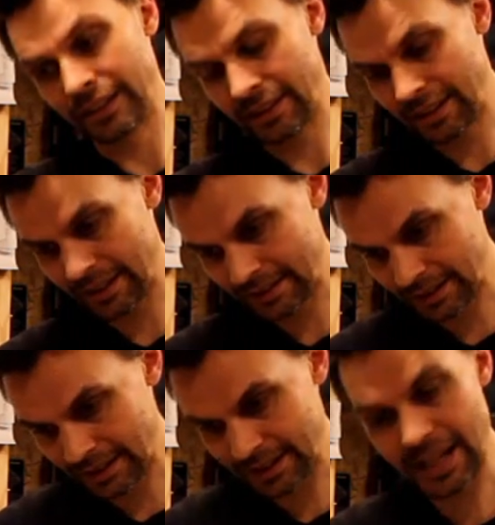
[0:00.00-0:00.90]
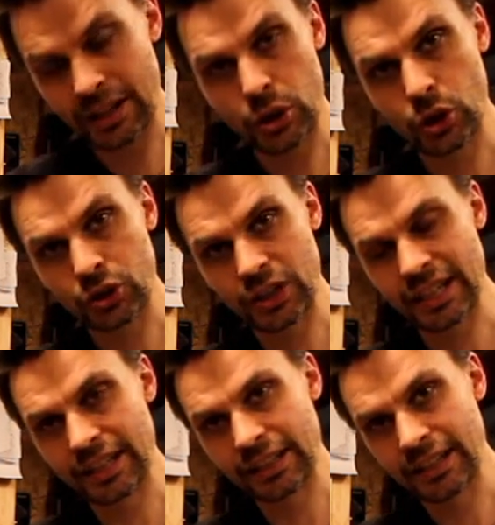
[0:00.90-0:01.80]
and this day
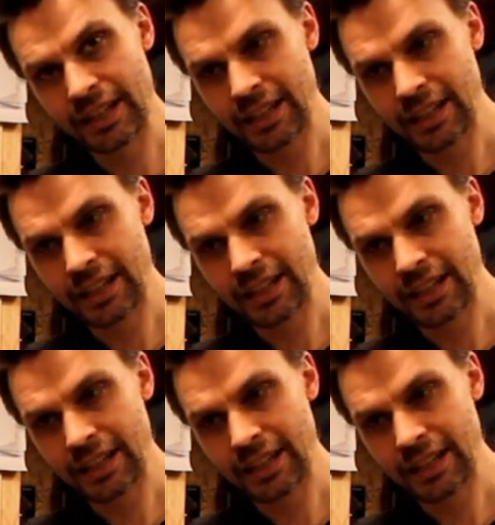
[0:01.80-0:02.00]
13